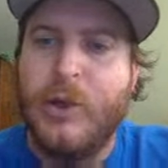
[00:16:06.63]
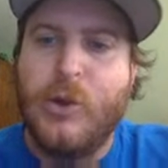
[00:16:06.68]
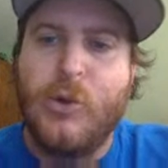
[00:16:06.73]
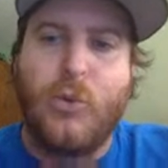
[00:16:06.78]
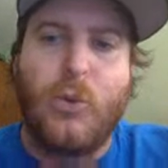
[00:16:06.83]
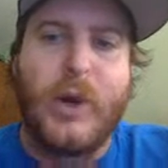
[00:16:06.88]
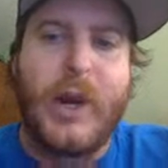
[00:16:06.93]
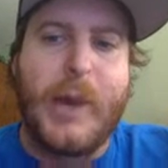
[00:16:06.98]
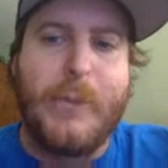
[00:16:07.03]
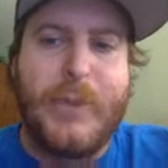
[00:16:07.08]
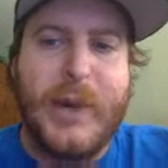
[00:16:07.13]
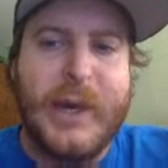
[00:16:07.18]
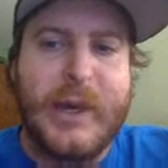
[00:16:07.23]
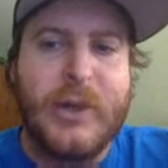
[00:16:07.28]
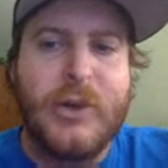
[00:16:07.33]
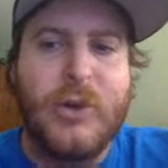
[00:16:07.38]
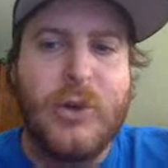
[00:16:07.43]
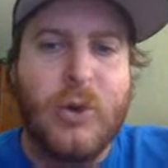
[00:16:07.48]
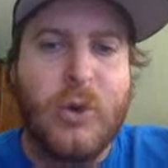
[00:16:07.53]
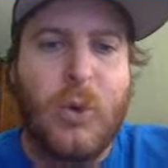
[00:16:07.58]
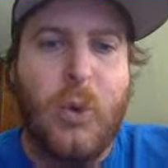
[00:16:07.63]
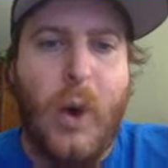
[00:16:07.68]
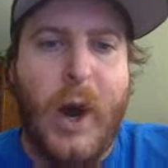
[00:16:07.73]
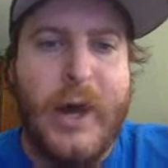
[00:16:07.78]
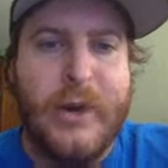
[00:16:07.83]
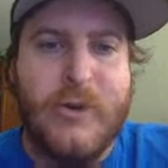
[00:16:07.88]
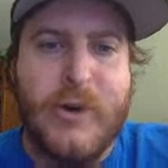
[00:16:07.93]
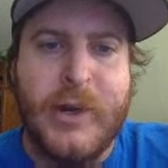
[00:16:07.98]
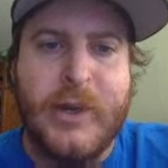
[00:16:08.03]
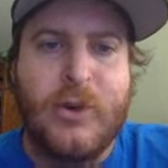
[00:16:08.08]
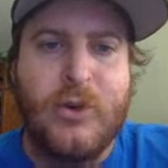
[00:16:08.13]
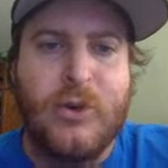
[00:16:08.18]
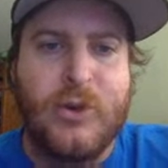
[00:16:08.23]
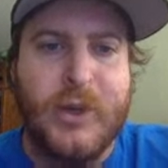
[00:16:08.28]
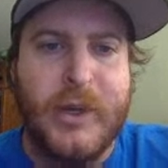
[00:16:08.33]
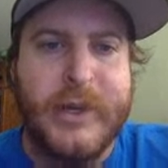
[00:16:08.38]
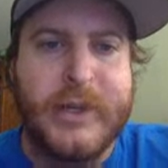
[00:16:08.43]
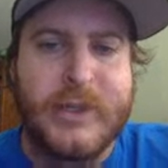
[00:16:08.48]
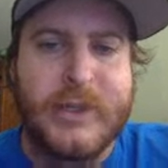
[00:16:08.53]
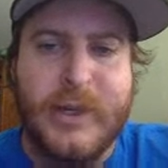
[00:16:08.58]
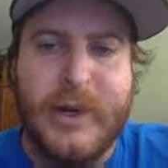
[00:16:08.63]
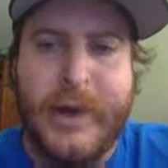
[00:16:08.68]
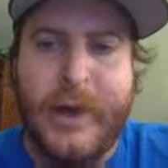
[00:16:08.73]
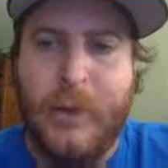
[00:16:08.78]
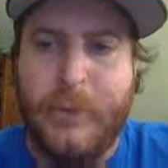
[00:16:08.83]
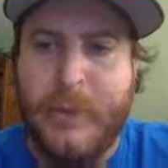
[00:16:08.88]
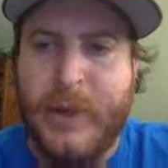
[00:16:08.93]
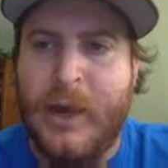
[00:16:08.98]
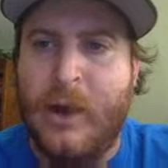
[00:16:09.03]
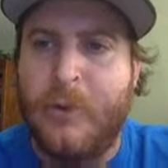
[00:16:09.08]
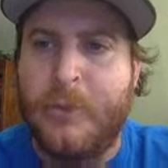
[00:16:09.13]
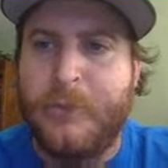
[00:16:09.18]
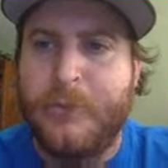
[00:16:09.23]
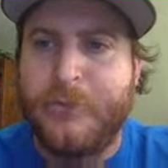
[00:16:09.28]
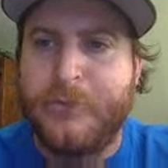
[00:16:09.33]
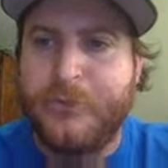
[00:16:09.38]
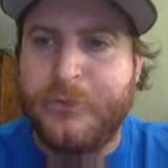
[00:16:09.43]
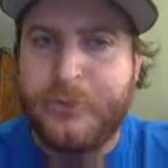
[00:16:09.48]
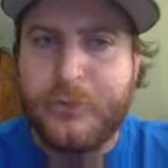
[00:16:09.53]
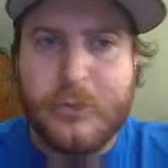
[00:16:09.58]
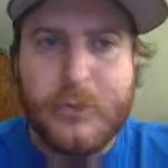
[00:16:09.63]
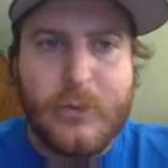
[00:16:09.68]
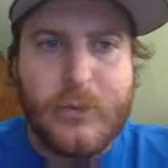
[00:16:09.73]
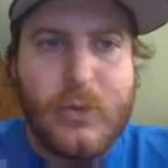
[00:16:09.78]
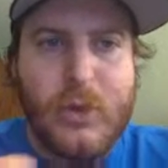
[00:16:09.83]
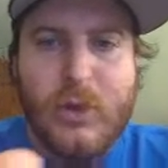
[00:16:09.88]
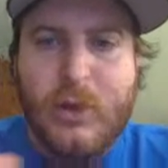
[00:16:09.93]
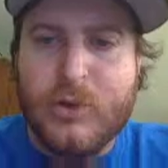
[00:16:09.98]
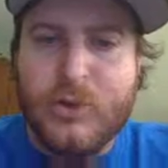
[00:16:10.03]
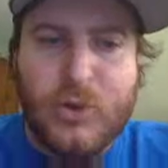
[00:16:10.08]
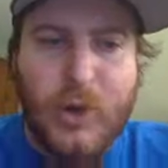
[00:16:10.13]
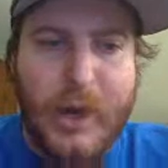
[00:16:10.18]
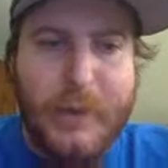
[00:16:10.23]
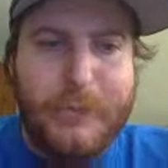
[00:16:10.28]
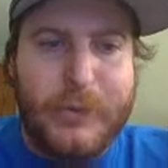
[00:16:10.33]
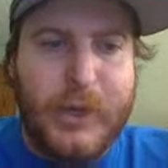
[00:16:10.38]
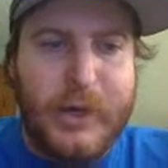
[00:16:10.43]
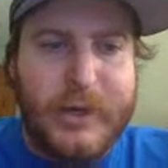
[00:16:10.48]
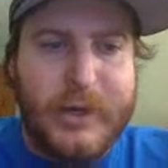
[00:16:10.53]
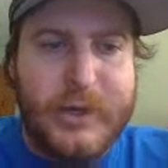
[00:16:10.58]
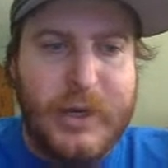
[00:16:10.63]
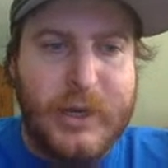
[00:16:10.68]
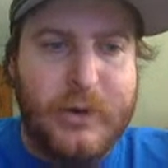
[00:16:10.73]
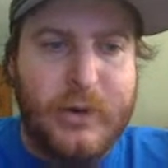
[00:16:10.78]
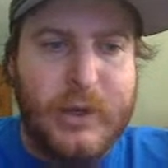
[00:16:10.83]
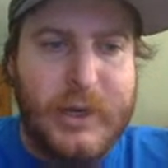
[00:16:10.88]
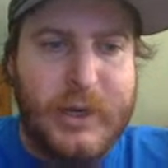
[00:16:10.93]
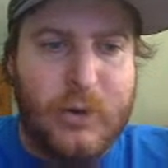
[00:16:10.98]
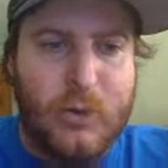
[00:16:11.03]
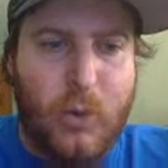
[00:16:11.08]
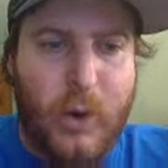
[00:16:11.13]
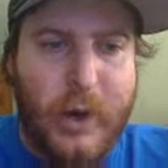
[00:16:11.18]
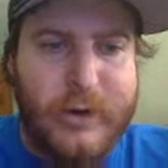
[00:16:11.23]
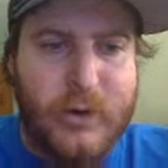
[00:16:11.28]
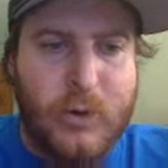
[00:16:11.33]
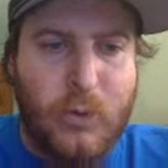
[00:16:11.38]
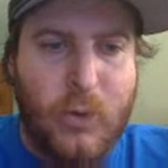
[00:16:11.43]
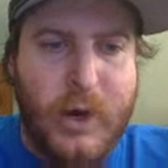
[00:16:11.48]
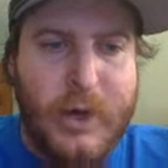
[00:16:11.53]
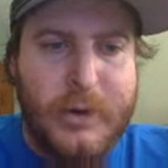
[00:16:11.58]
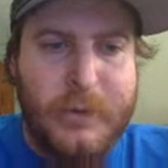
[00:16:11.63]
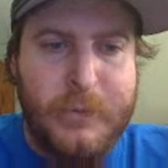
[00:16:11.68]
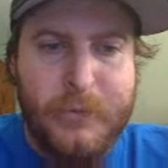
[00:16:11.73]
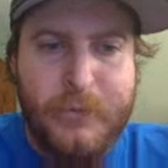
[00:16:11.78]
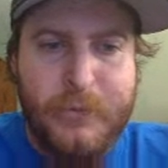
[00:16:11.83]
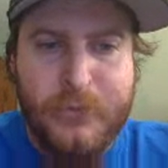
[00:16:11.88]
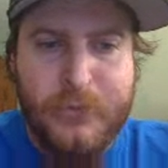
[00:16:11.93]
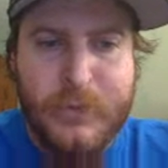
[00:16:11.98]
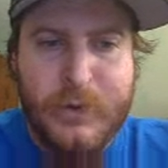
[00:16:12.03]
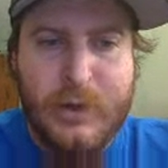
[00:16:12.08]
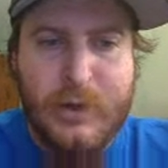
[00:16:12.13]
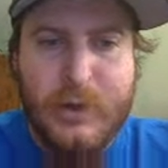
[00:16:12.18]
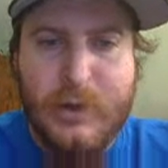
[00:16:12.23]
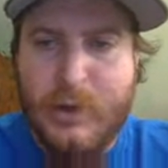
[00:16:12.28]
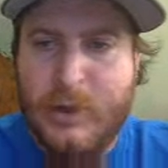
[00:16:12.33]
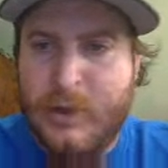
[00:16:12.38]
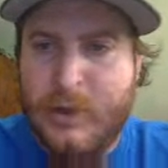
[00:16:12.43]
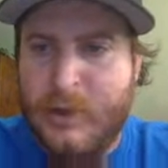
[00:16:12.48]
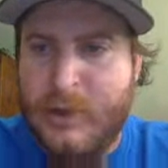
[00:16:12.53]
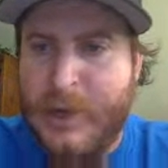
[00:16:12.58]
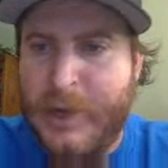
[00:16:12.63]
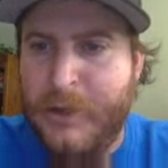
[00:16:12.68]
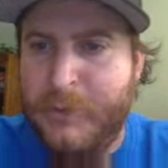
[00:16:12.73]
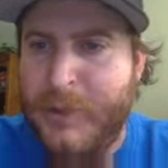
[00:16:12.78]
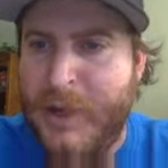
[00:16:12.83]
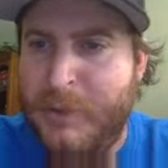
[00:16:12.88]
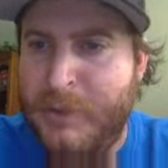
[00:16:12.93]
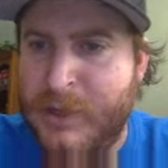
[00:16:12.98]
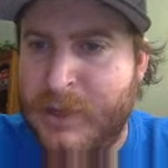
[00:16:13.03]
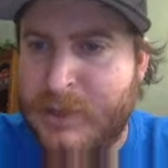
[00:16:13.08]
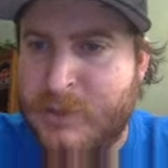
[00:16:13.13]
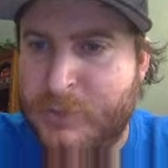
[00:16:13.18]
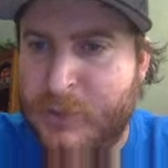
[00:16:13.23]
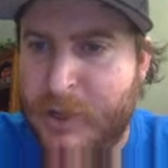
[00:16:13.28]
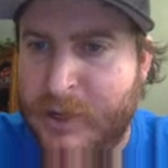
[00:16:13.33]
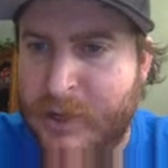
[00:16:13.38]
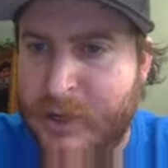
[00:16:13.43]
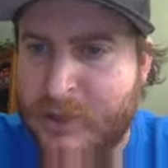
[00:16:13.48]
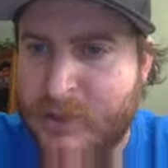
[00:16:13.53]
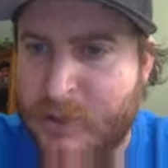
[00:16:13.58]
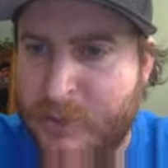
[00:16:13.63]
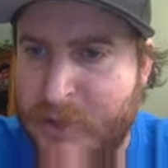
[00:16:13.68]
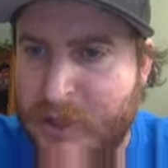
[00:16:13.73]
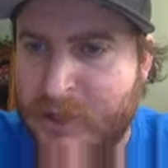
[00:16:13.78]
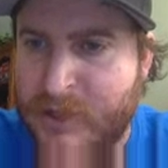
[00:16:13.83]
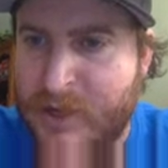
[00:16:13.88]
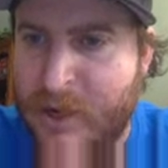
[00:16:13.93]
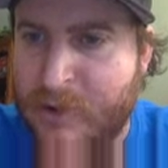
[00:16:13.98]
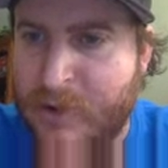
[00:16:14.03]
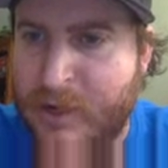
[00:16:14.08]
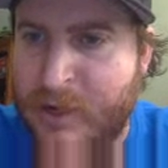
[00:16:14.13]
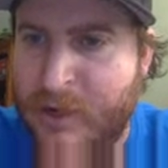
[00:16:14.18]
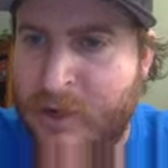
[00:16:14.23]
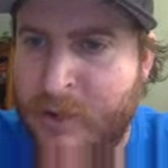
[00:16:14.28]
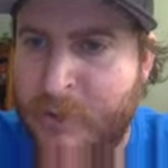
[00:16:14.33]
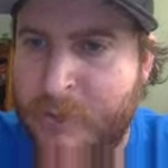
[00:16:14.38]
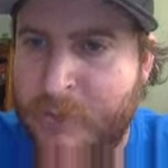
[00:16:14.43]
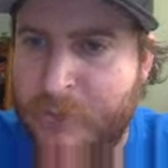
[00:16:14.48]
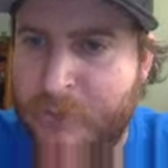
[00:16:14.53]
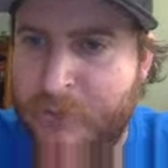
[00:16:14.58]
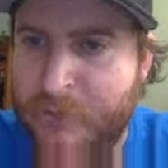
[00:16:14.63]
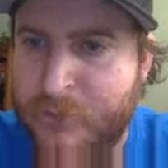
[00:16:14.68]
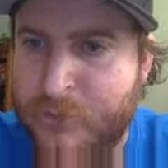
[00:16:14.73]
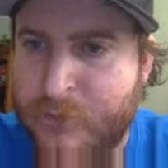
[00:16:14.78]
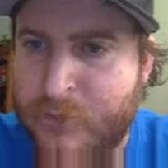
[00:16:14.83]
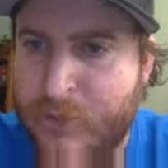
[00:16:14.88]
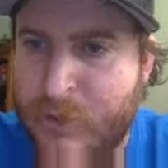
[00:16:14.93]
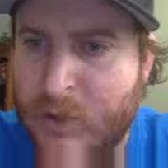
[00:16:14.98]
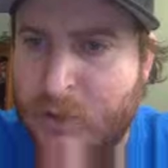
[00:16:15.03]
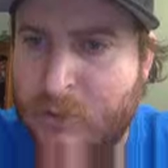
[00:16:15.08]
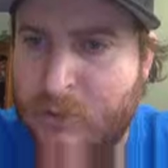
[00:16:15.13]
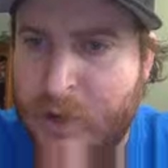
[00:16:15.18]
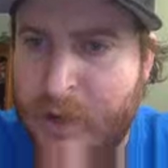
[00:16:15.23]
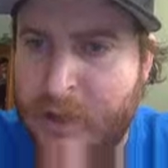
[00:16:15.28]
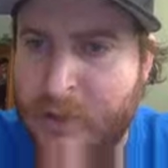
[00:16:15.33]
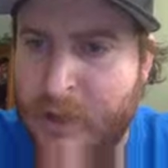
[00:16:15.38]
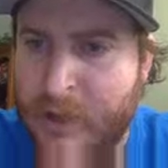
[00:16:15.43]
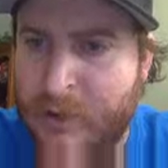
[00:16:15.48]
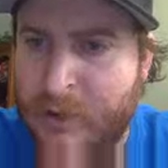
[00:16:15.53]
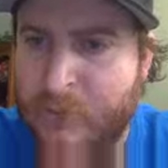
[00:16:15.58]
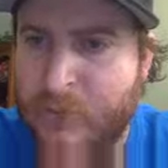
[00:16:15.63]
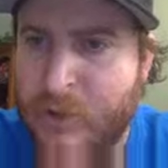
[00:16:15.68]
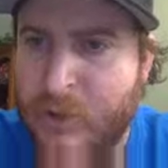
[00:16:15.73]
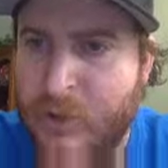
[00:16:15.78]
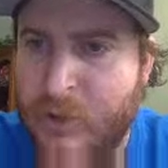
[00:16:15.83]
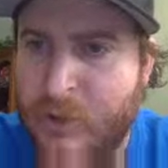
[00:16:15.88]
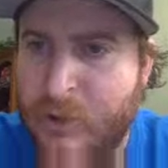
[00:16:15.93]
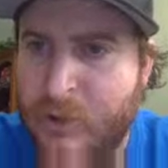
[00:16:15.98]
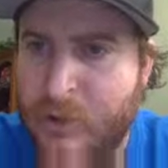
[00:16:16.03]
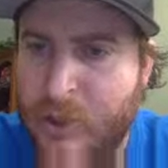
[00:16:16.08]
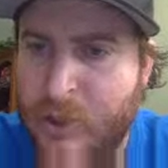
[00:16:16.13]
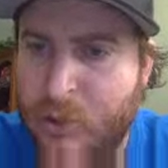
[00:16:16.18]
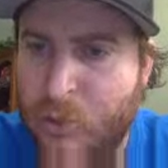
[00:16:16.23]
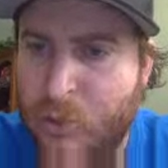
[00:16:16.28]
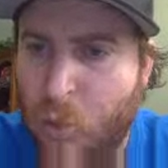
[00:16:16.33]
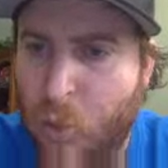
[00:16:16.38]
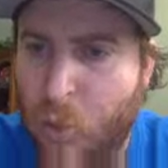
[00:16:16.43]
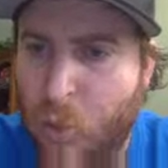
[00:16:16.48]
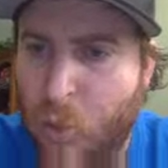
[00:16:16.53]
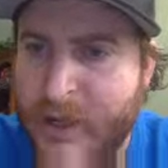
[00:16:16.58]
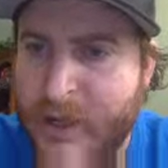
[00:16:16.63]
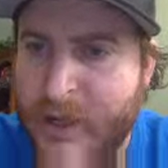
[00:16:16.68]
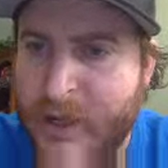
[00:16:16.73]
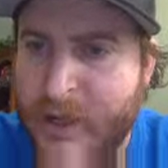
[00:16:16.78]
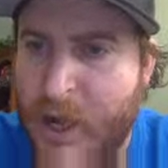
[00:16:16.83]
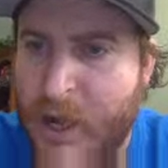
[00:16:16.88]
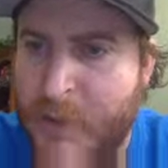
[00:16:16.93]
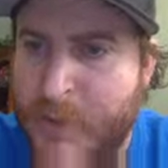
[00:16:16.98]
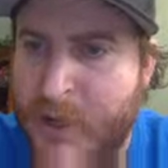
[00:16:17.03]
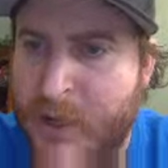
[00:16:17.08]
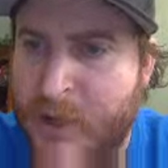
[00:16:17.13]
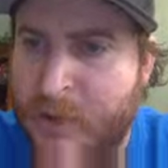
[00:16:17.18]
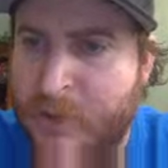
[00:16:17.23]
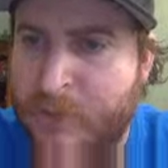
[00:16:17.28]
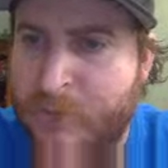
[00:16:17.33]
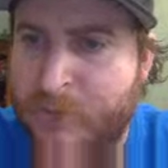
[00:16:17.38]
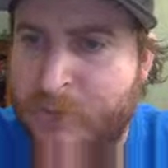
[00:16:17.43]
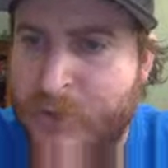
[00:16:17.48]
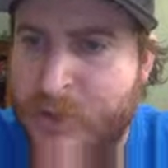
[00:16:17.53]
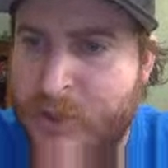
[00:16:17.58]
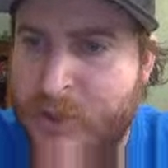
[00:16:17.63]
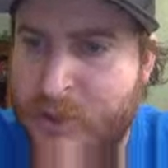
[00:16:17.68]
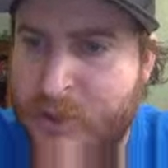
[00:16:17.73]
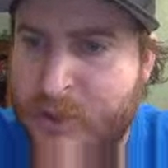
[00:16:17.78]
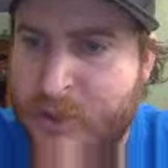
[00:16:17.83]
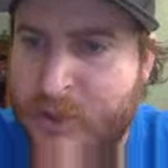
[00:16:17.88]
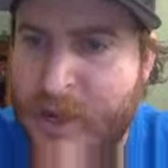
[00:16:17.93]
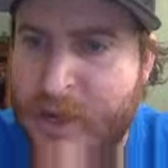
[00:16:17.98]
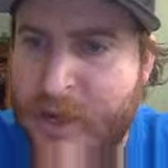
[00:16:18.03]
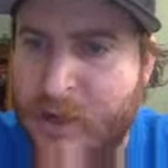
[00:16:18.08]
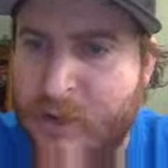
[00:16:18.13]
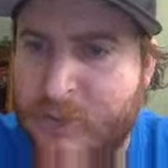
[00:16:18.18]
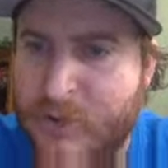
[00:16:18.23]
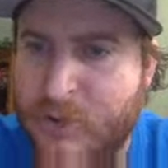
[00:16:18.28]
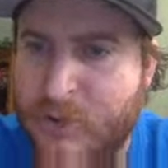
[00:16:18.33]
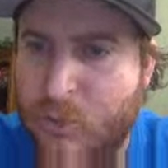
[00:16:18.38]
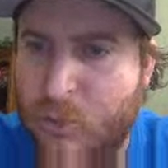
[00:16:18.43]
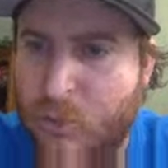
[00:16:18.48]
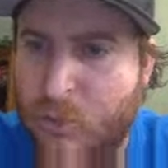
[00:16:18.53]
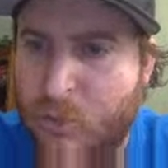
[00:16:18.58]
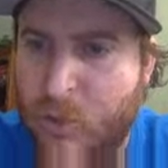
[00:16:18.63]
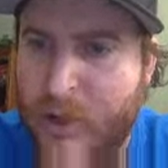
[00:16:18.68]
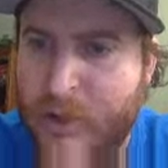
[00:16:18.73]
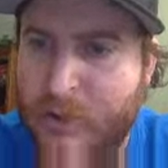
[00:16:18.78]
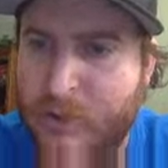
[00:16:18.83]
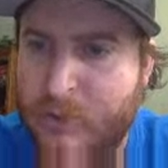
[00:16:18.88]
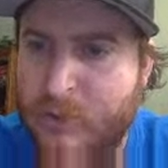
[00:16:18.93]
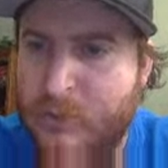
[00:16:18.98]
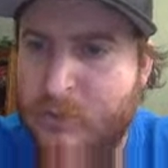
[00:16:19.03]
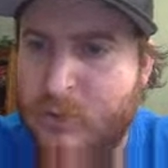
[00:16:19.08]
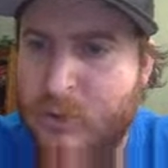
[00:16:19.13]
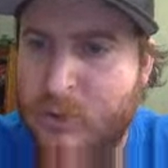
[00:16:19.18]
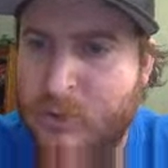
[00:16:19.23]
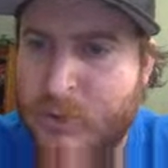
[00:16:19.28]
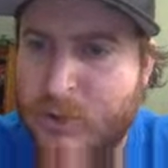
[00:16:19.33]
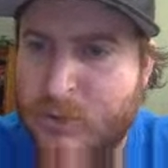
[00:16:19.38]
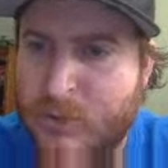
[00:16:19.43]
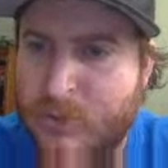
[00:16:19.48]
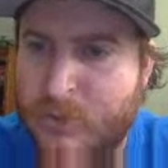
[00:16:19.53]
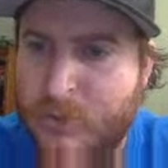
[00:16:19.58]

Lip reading: When I pick a new quadrant, usually it's going to help me out. So I plugged in quadrant 1. Now maybe let's plug in something down here, right? Like 1, negative 1. Oops.